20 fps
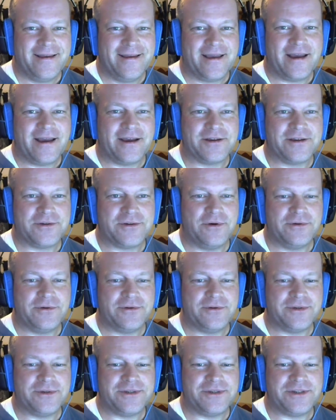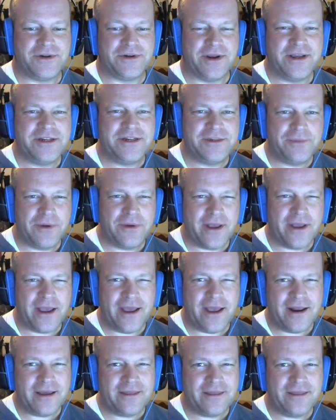gosh, what was Strange
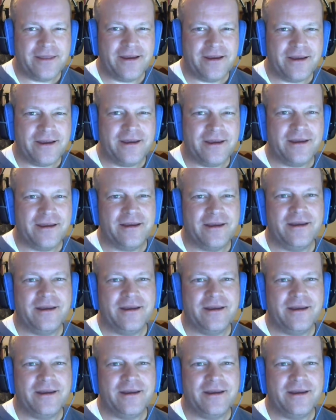Brigade? I think.